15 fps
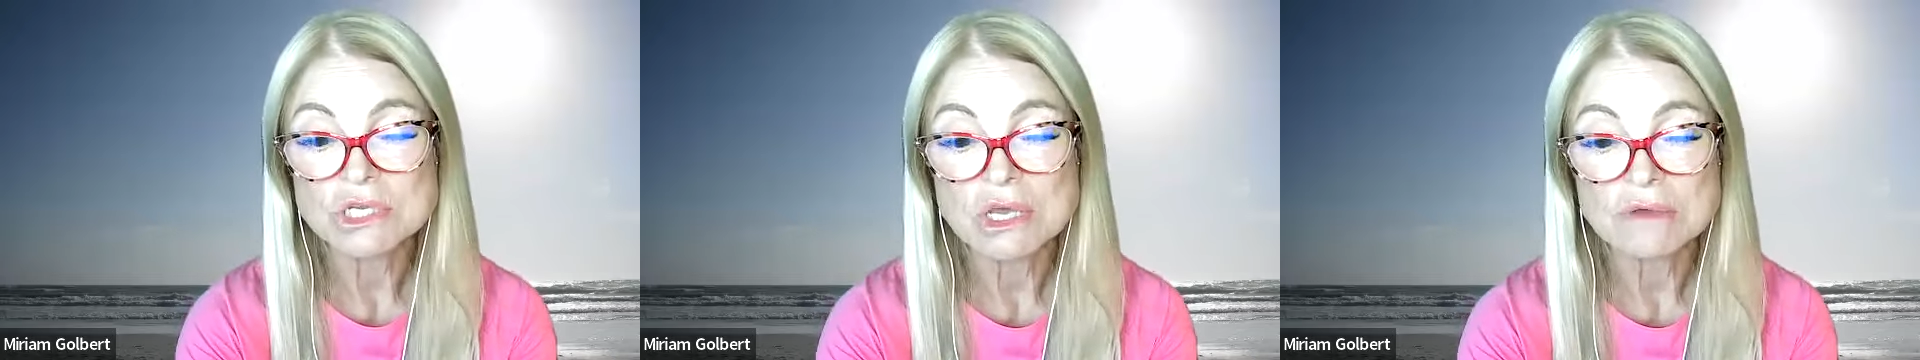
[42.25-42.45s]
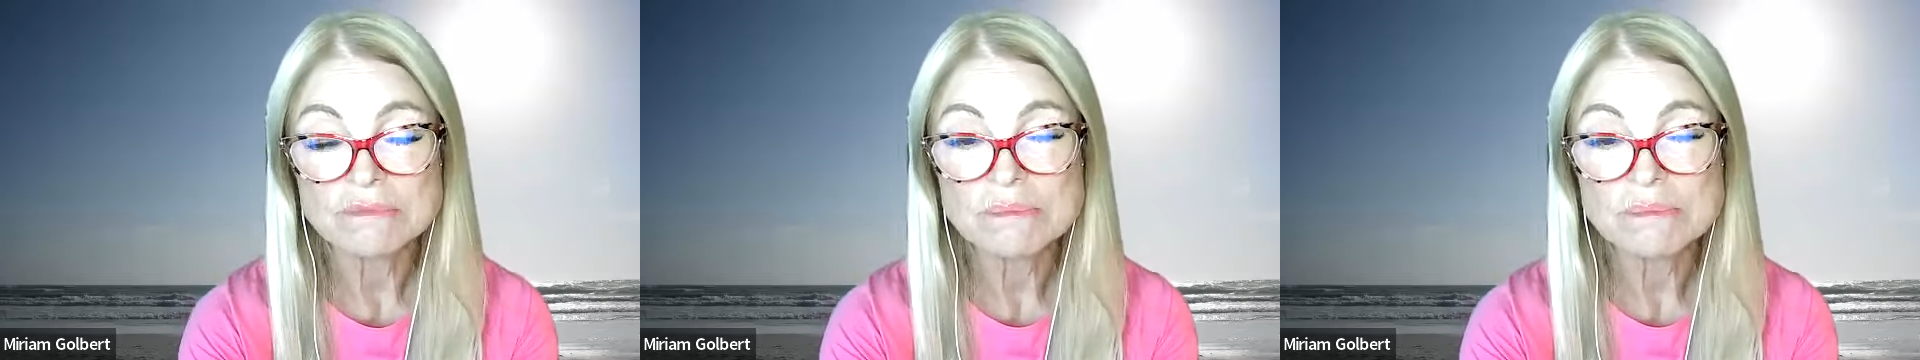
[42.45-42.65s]

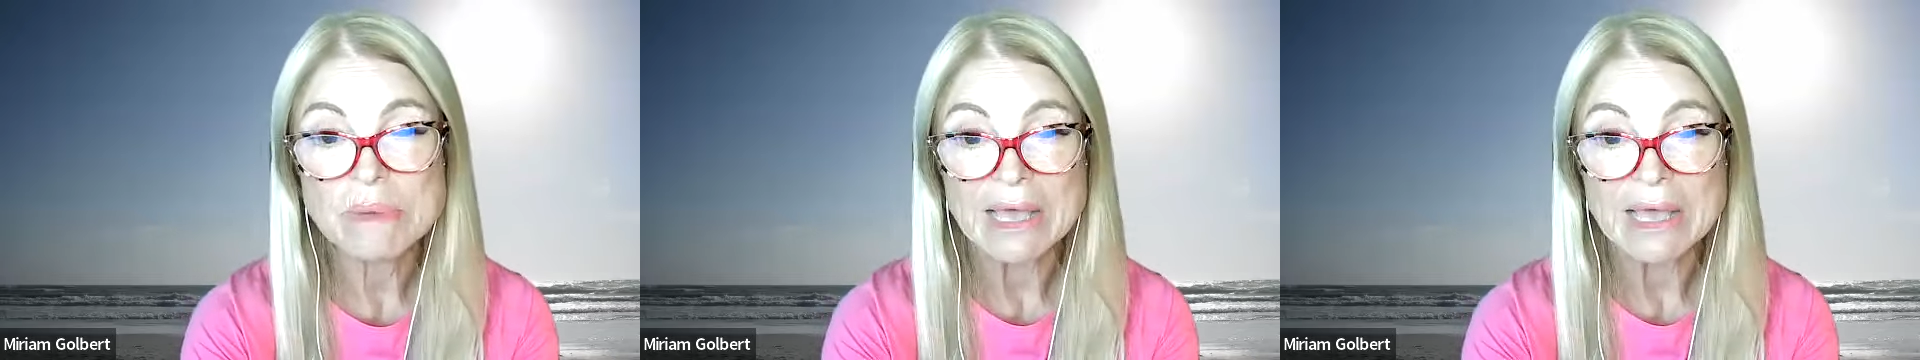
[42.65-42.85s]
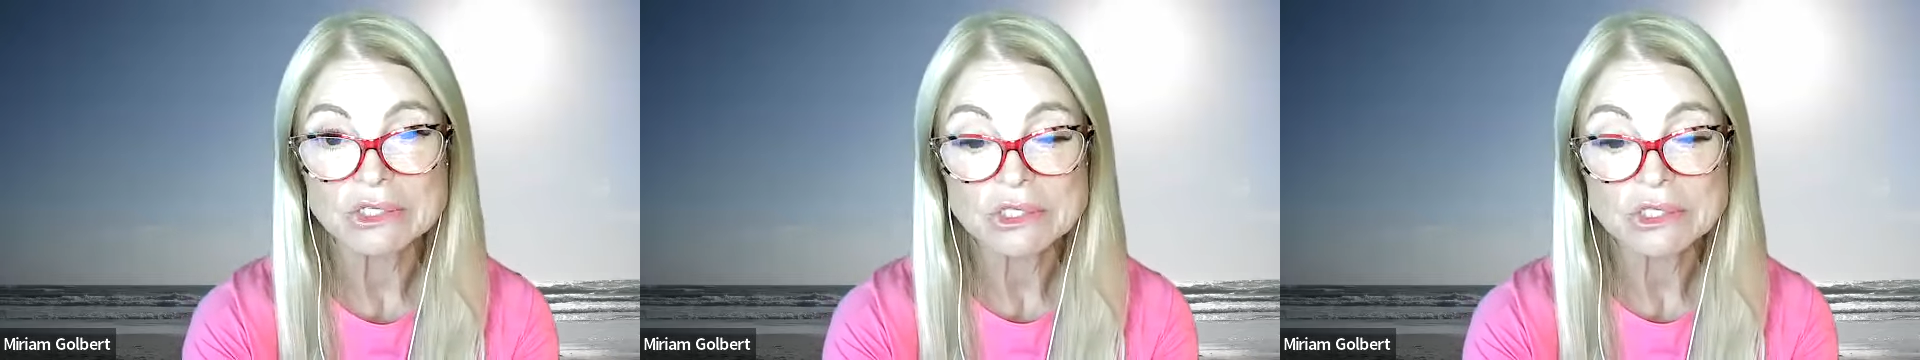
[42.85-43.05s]
of
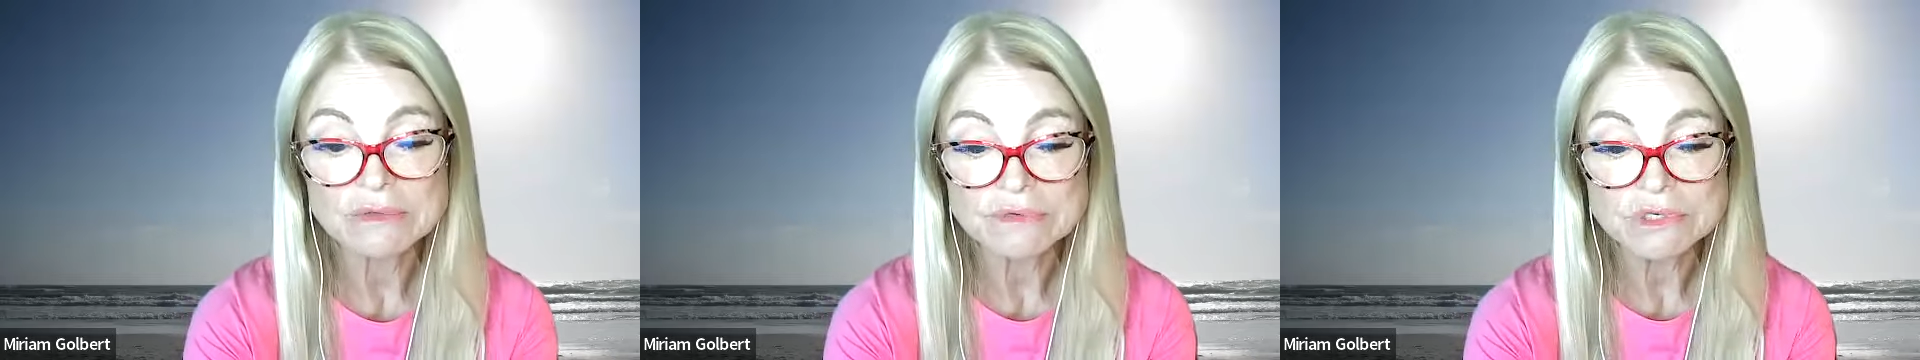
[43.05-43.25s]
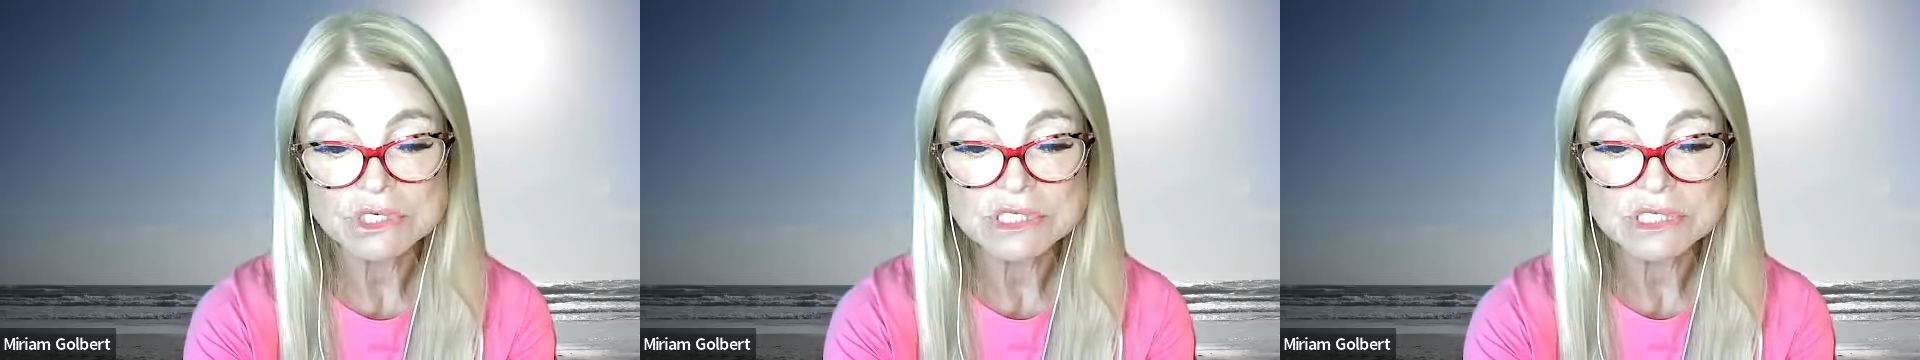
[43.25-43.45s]

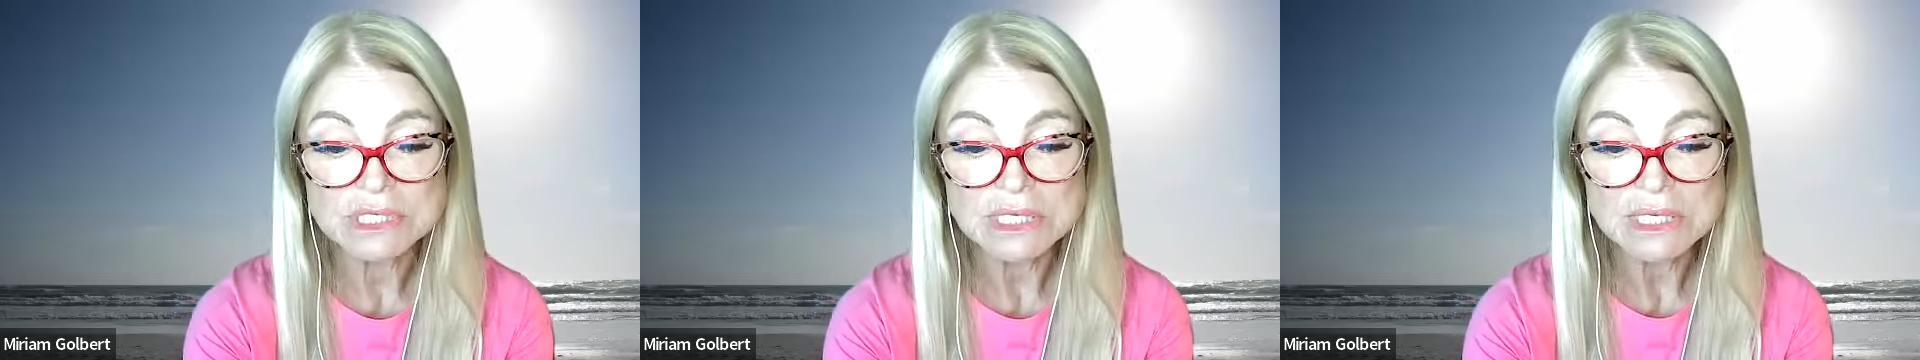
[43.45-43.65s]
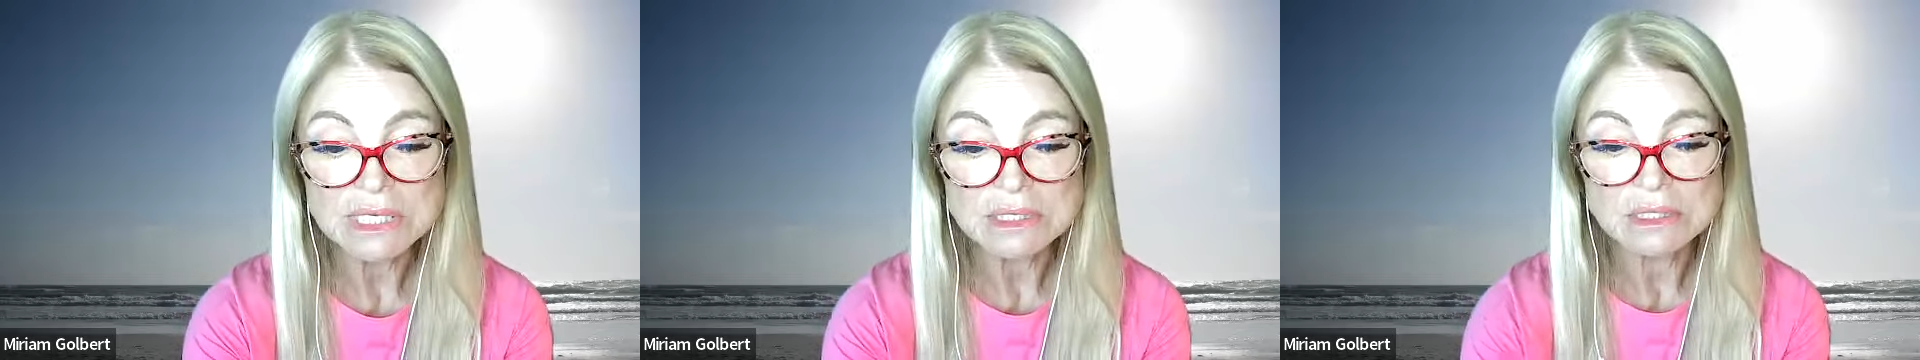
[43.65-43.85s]

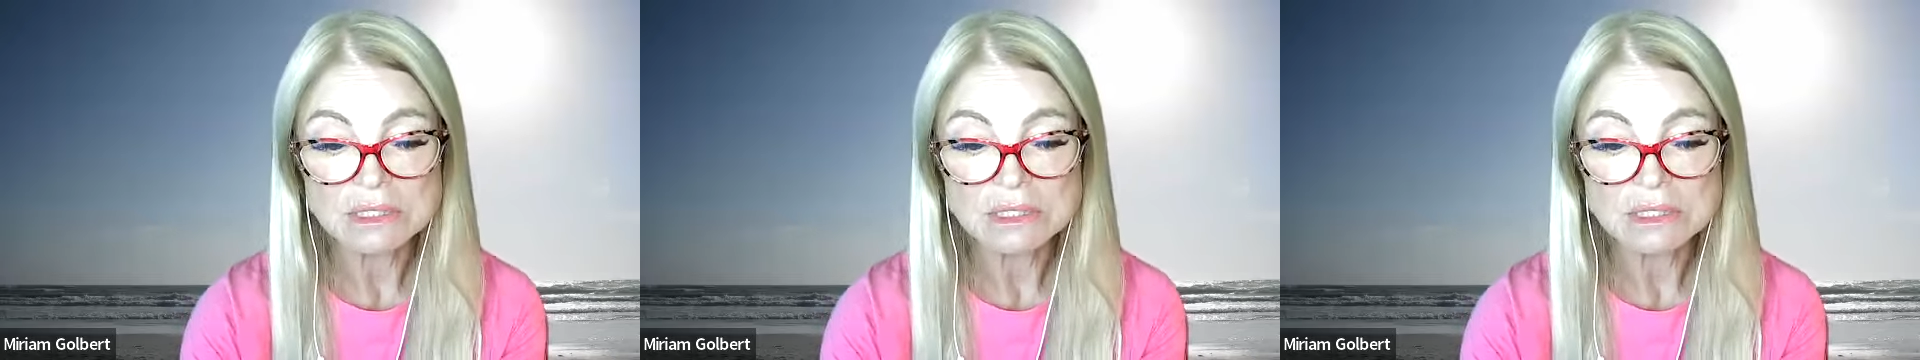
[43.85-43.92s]
biodiversity,